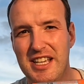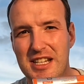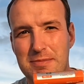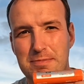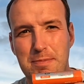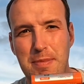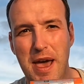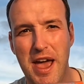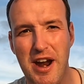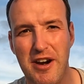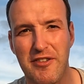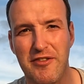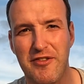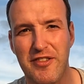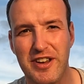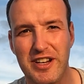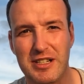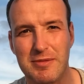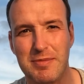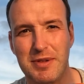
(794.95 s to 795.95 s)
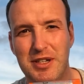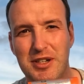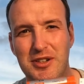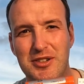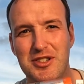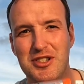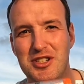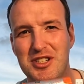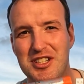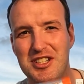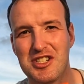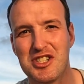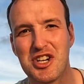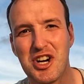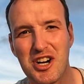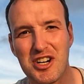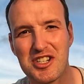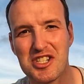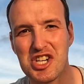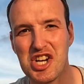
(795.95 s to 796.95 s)
It's perfect because you can
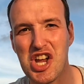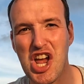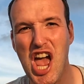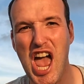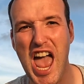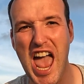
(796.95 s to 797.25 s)
charge it